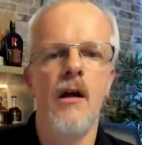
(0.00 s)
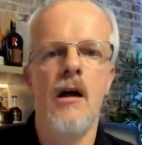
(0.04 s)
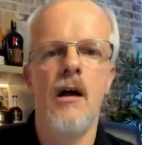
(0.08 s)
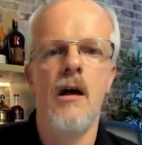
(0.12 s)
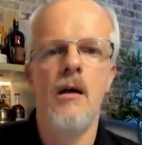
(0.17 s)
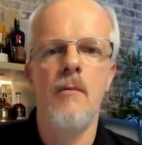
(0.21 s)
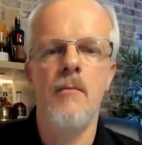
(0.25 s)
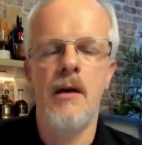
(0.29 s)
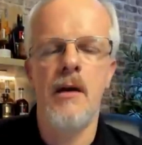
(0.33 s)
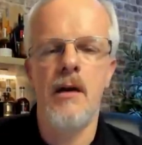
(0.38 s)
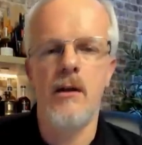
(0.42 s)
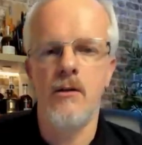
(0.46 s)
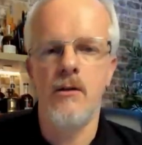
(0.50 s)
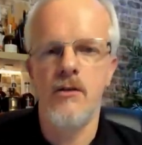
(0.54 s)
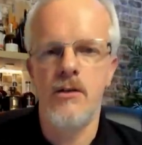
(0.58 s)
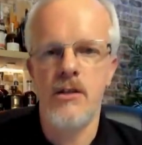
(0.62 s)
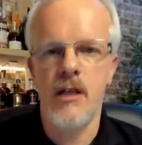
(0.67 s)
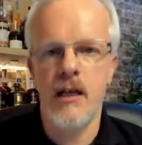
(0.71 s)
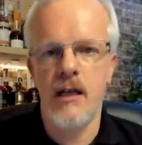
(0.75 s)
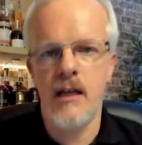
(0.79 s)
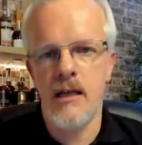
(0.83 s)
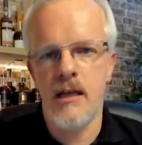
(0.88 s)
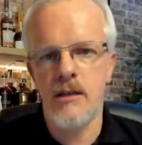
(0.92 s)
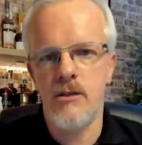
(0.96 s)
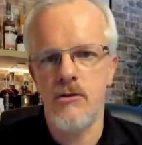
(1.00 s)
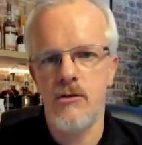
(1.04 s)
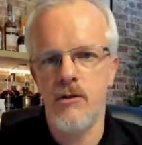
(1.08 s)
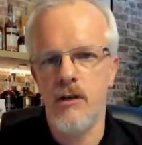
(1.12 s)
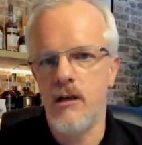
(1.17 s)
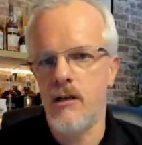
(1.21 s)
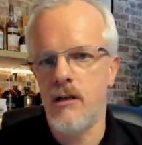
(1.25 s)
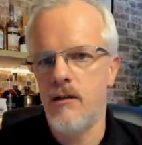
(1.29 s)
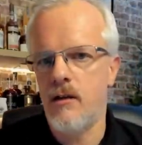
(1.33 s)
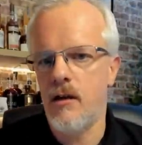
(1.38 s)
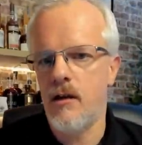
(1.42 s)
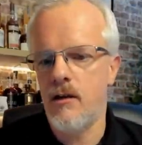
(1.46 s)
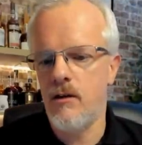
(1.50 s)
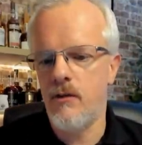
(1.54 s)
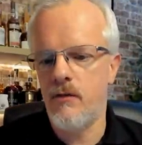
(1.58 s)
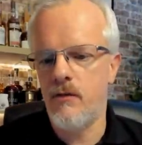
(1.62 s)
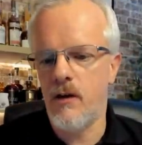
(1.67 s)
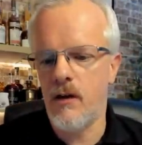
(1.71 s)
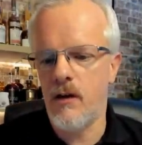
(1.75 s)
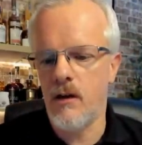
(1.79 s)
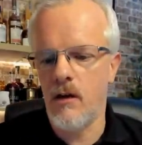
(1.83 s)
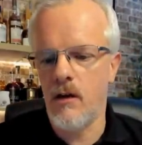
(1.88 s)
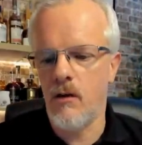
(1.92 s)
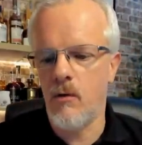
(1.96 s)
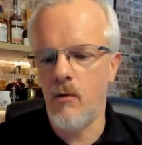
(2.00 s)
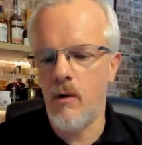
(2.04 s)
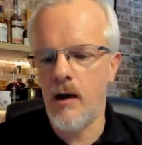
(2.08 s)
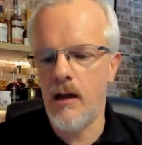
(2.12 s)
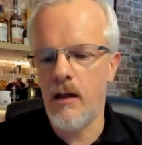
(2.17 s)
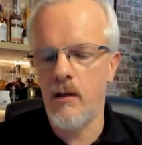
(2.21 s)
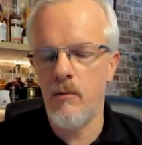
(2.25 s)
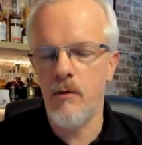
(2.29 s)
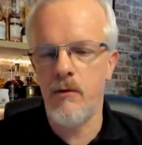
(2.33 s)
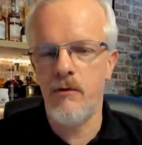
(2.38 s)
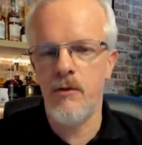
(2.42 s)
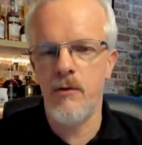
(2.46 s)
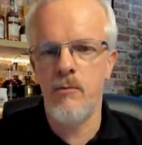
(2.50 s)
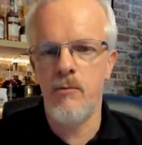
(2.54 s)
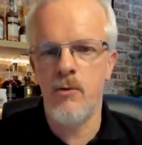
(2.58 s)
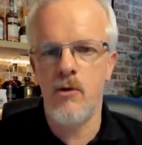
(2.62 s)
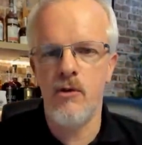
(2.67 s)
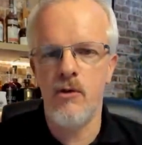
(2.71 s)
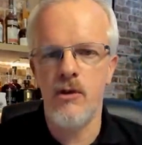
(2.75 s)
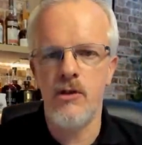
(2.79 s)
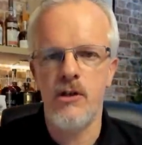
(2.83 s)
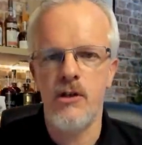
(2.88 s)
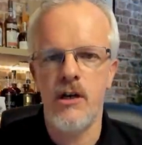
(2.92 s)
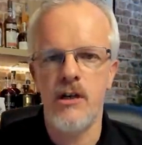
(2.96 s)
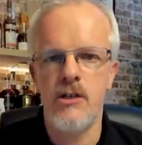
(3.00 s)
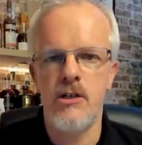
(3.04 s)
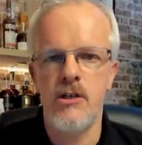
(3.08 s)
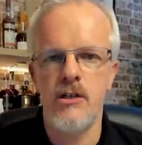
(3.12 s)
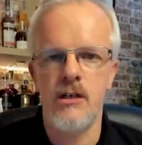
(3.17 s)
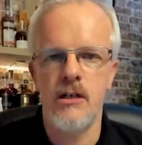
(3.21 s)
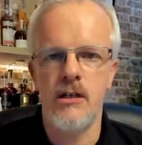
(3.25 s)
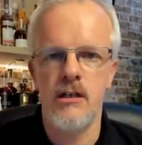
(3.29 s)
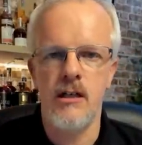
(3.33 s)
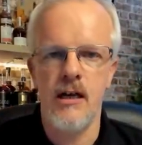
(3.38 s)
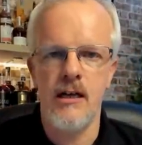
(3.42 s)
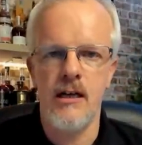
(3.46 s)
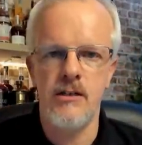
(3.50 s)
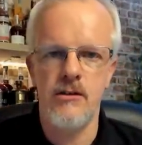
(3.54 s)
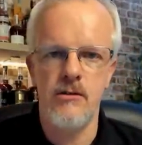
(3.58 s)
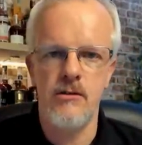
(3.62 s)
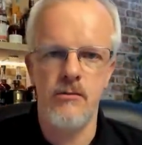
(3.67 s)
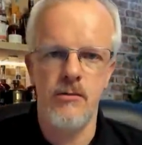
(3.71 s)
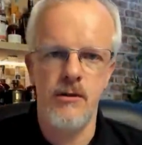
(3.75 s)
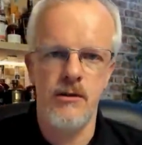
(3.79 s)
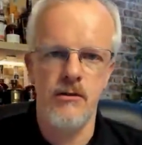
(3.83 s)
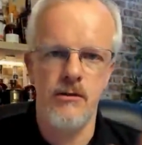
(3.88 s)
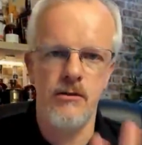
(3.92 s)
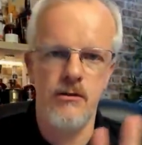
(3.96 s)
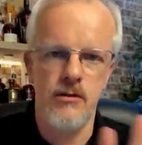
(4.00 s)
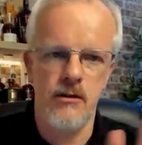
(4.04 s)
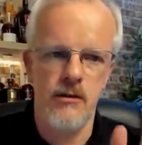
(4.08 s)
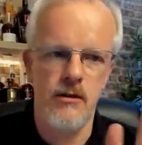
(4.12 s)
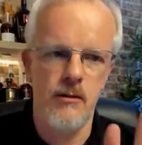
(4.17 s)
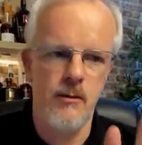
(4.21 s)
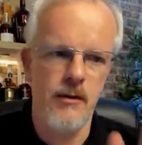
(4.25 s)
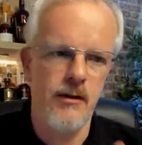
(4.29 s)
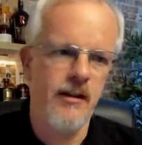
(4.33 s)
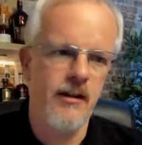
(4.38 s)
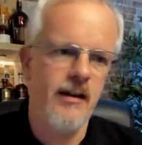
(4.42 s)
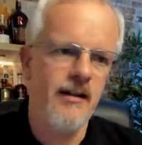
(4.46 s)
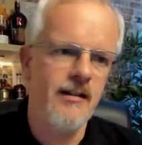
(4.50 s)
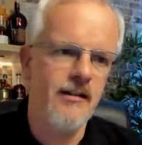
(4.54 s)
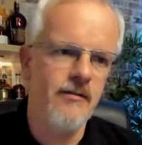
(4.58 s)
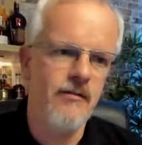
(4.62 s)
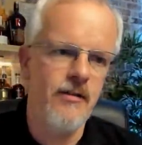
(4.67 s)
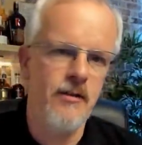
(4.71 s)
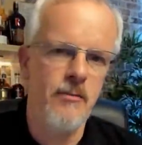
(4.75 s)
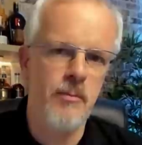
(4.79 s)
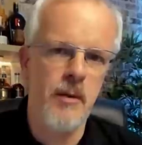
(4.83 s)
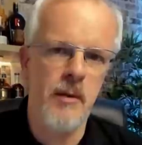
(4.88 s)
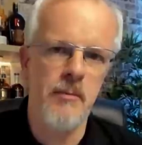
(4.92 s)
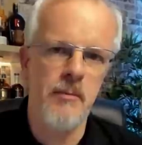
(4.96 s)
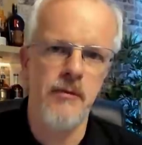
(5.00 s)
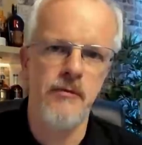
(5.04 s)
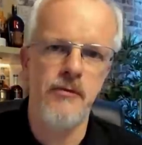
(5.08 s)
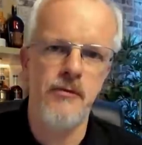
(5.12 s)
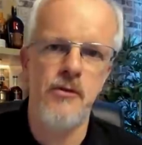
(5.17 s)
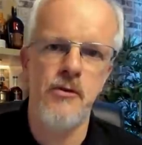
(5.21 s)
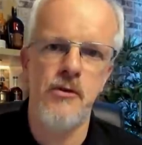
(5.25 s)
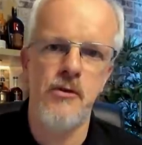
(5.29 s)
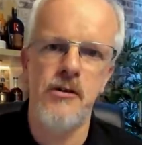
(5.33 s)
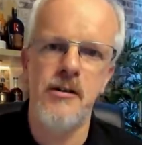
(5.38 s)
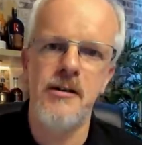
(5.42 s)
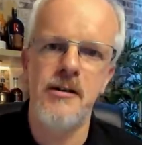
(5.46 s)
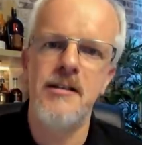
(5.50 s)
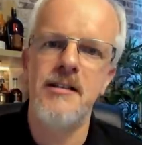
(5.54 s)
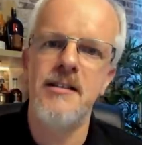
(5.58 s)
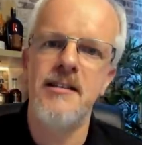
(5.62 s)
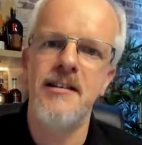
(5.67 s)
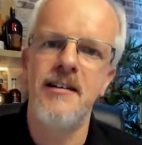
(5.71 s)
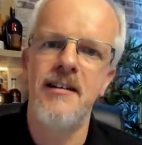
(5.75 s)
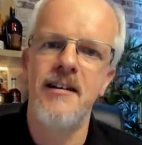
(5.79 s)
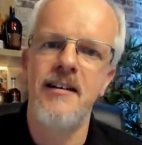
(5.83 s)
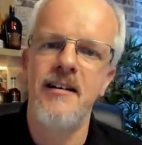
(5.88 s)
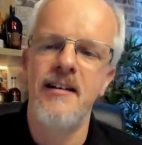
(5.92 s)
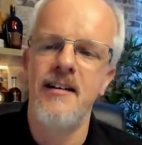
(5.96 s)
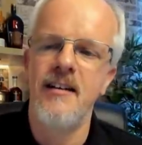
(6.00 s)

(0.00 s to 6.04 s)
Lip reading: And it looks like that's going to continue for a little while. We've had more restrictions in Glasgow. We don't talk about that in the vPub, of course.